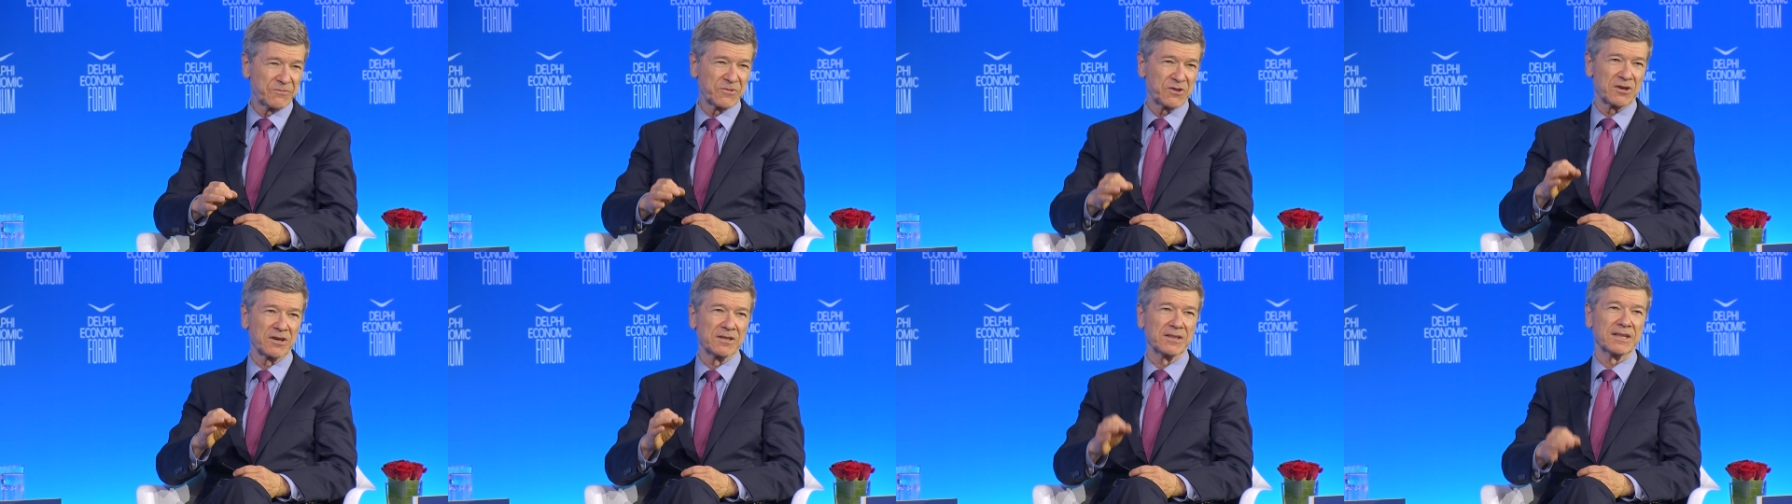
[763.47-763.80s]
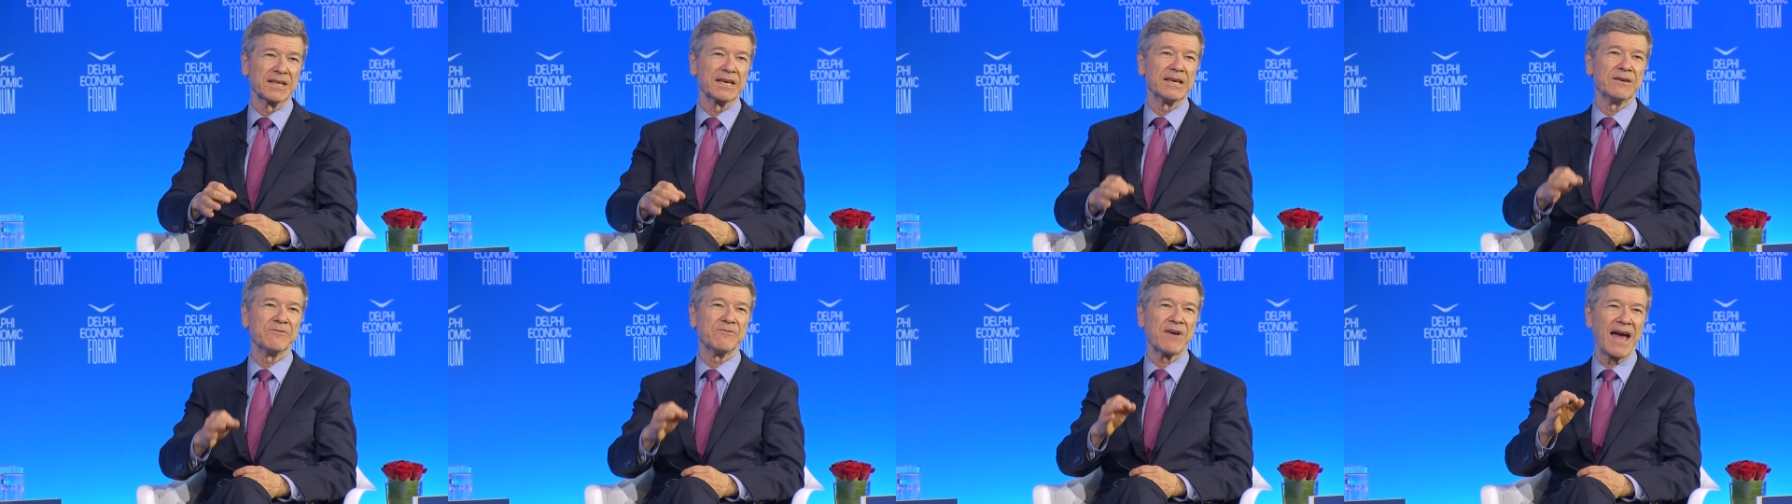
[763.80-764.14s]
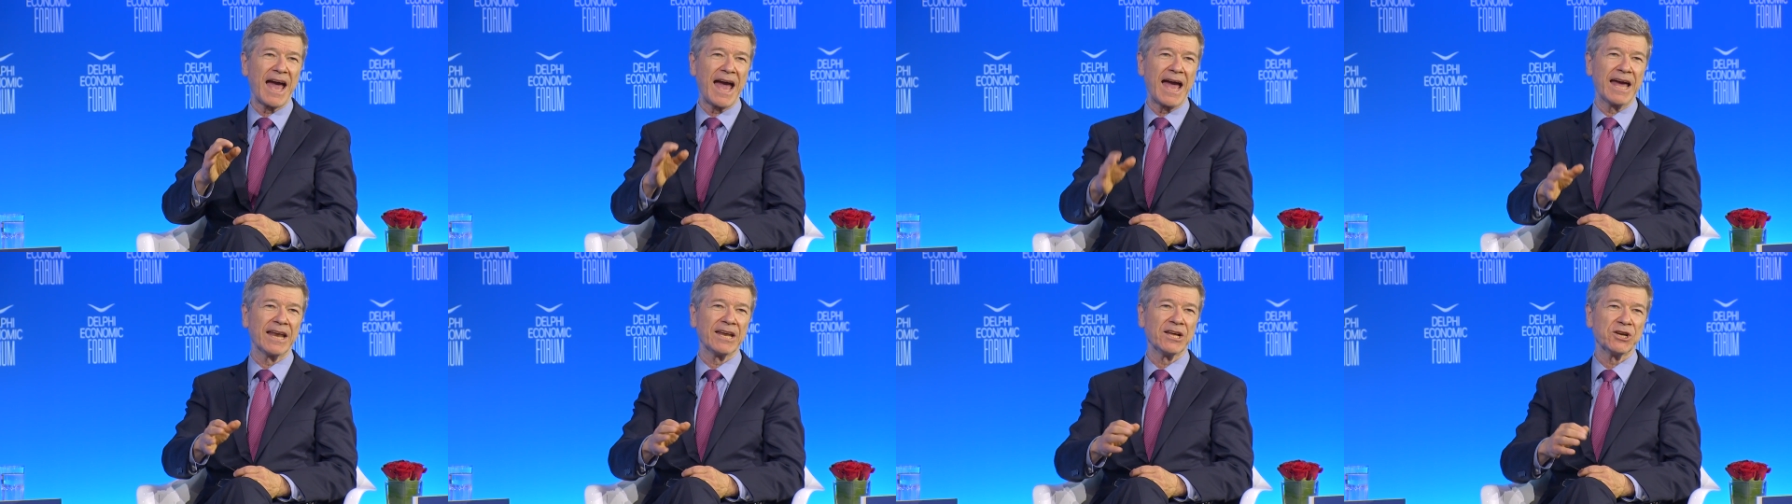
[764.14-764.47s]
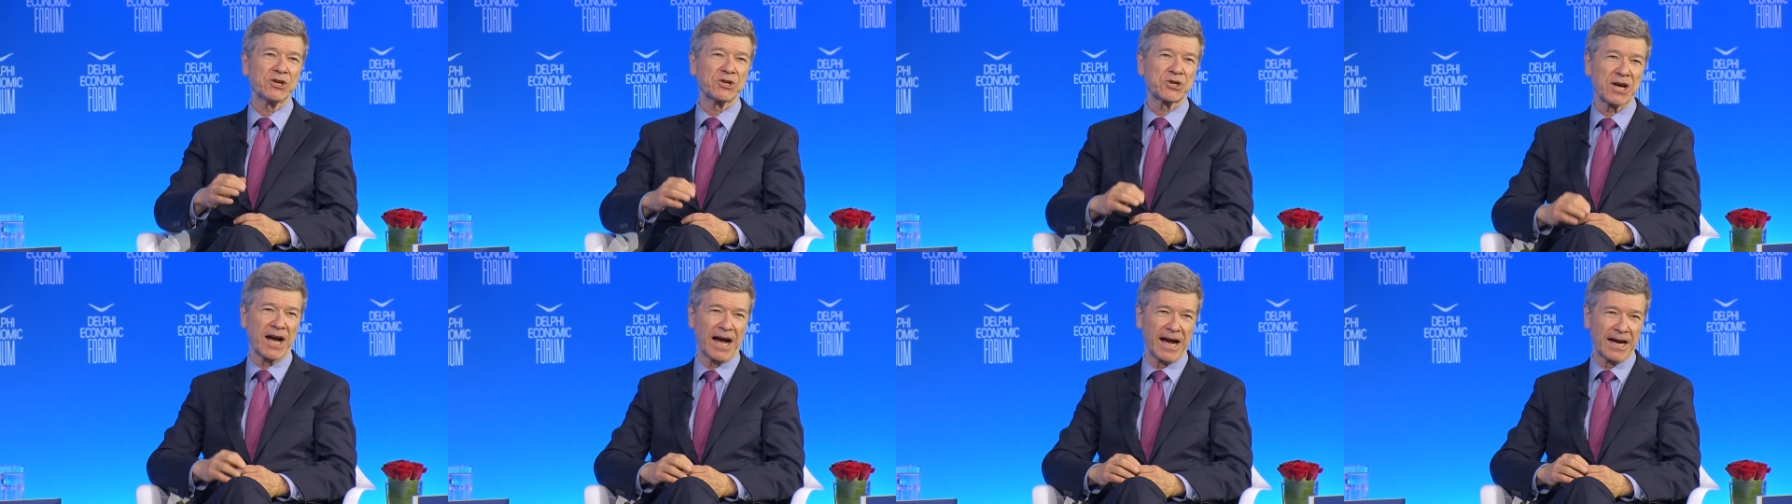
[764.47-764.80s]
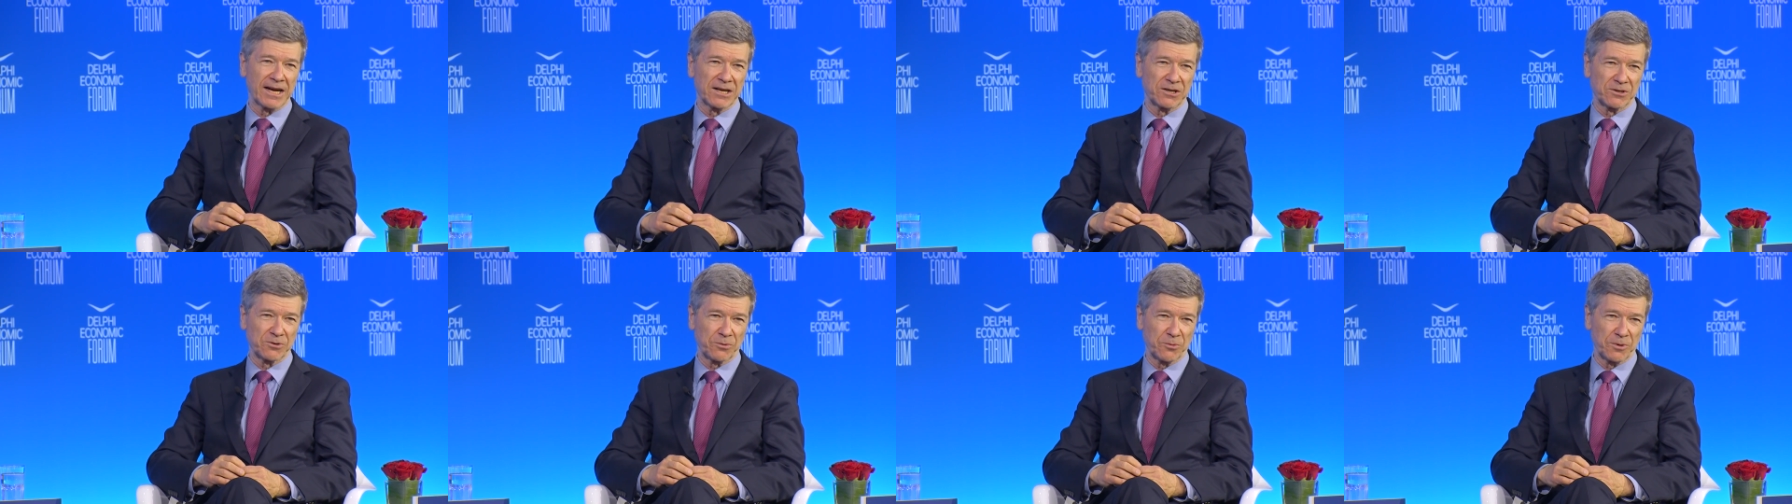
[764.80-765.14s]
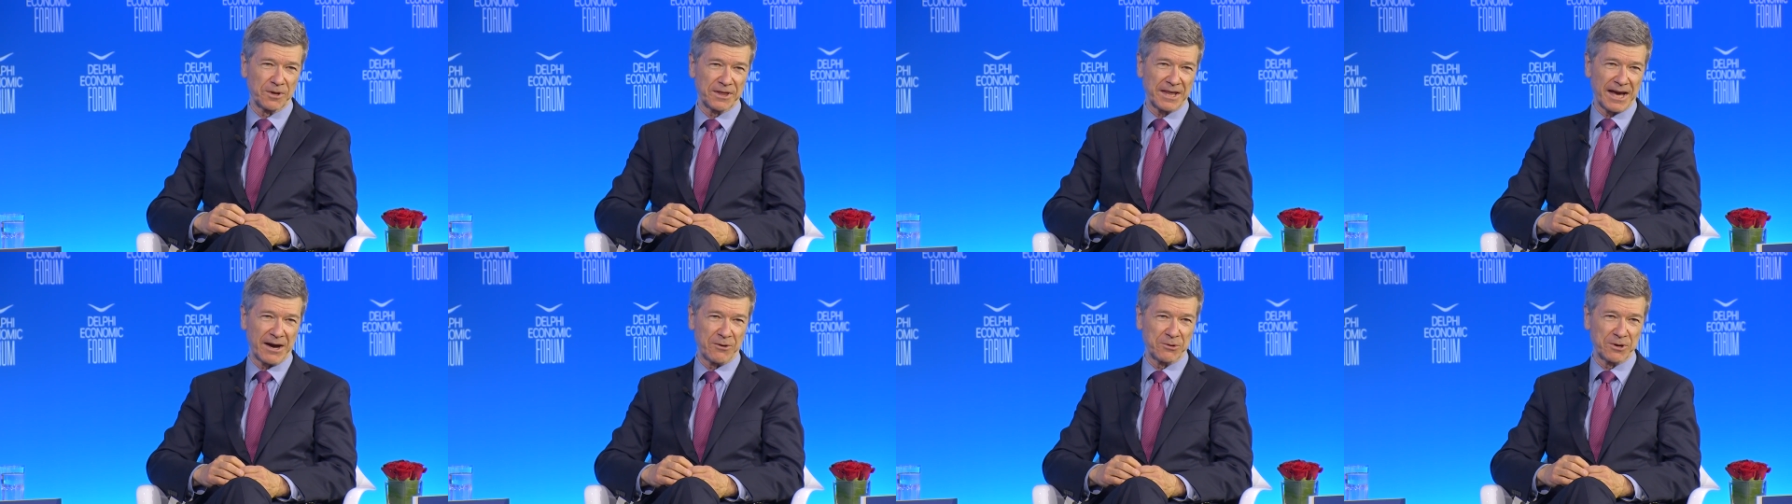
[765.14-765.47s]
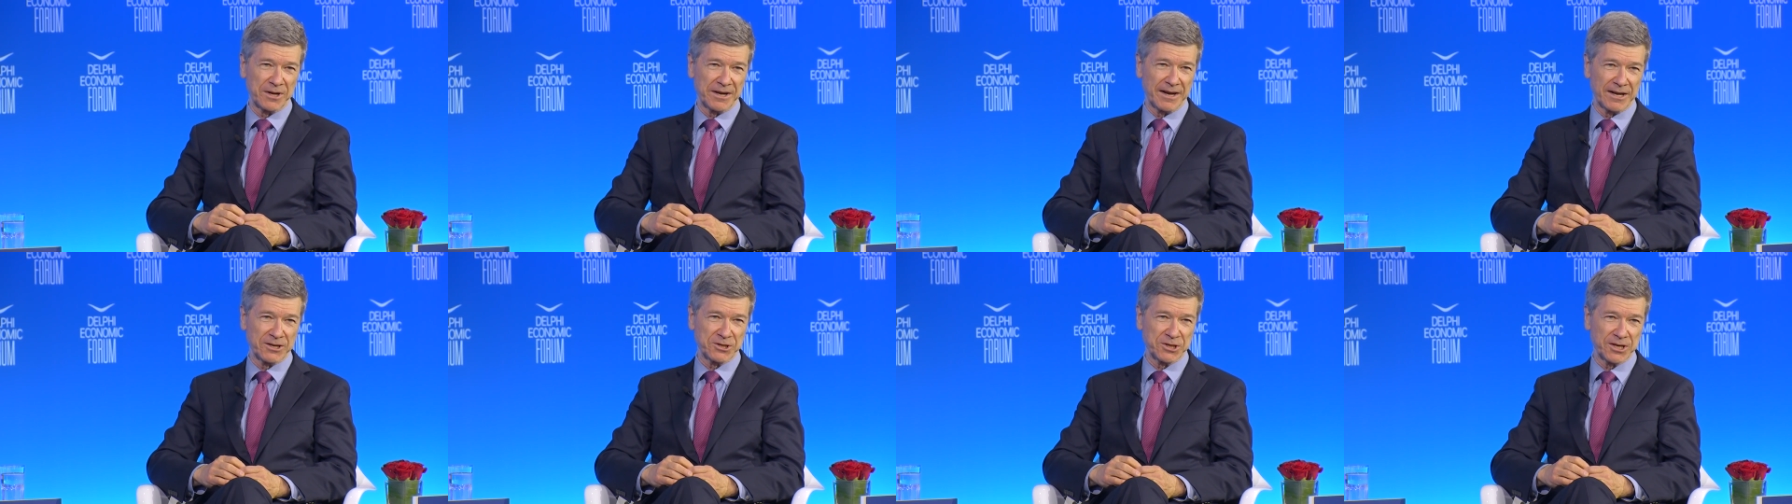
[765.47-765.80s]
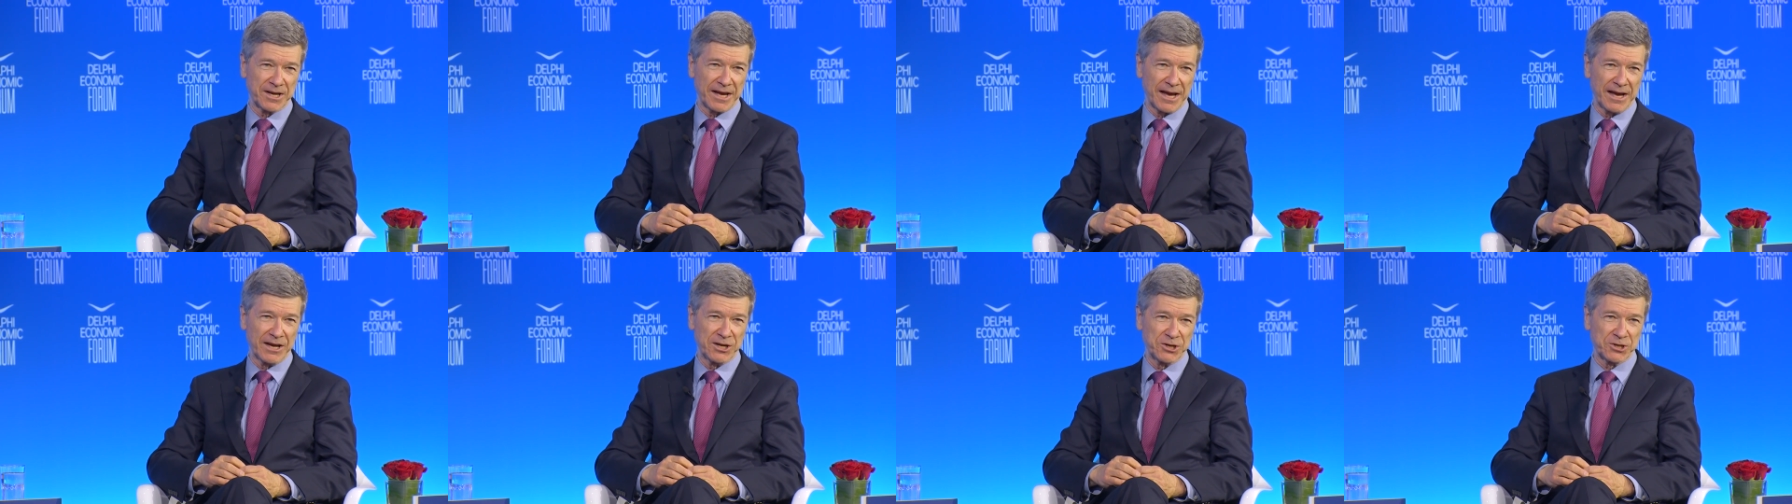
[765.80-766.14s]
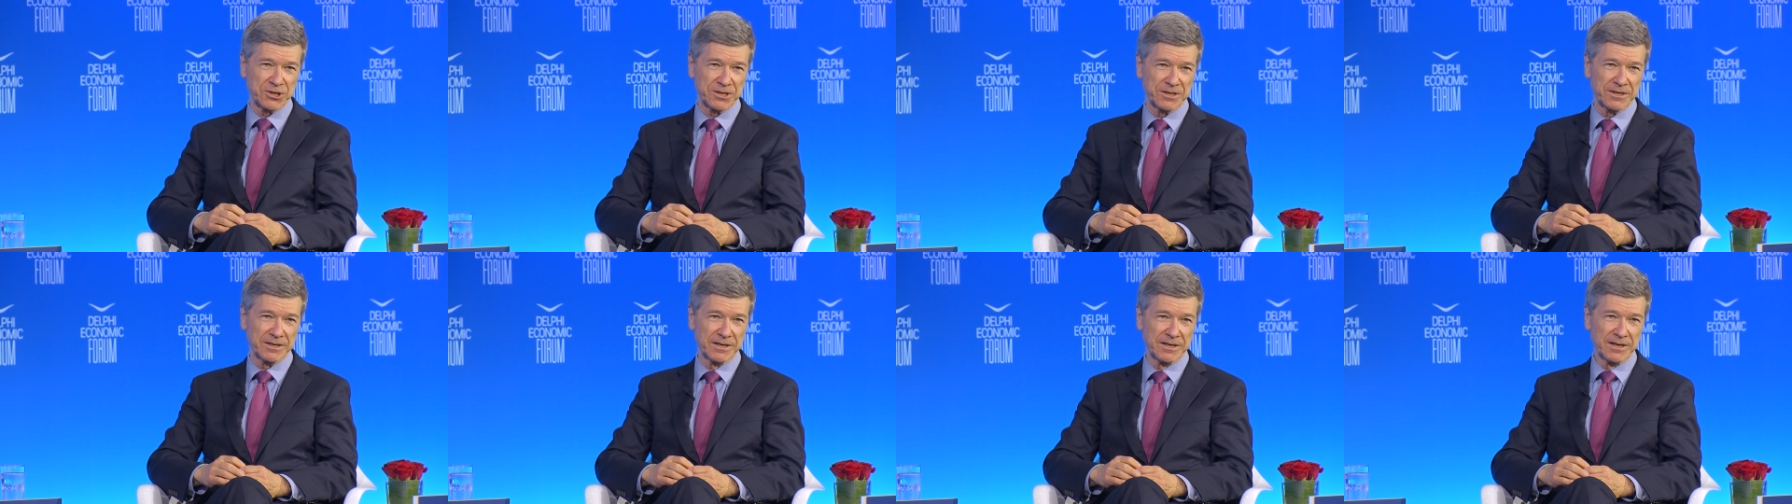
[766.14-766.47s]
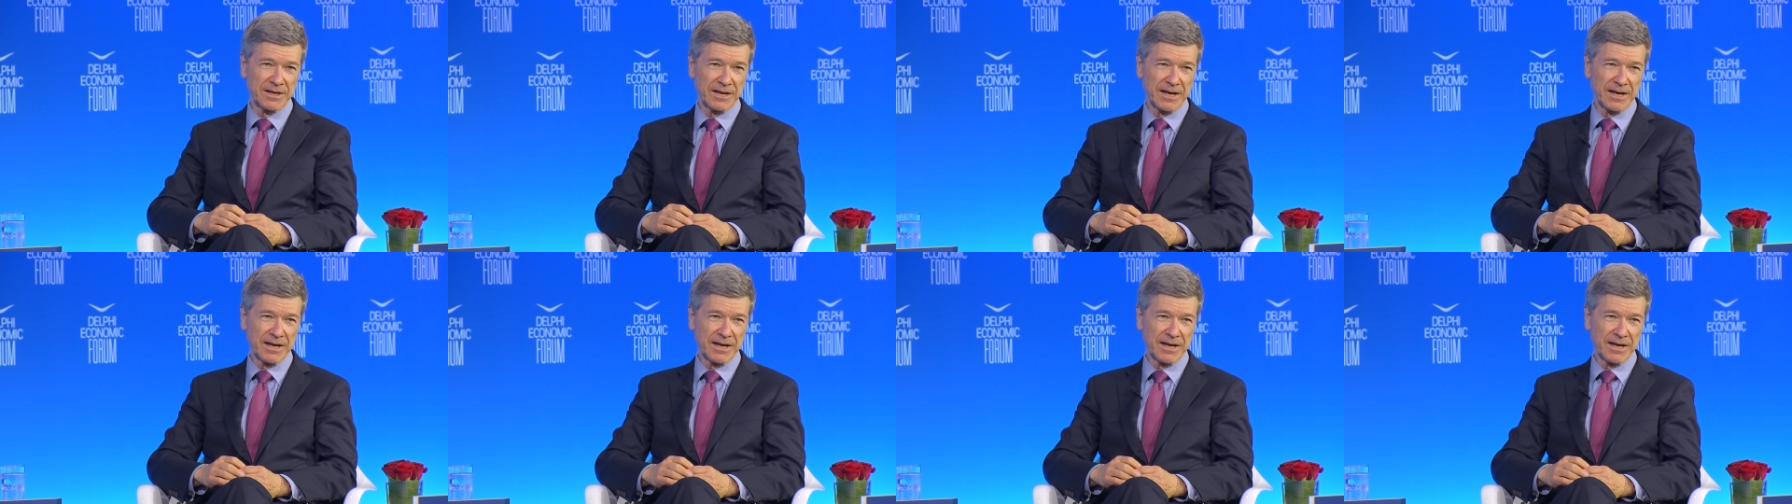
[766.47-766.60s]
to leave any child without an education,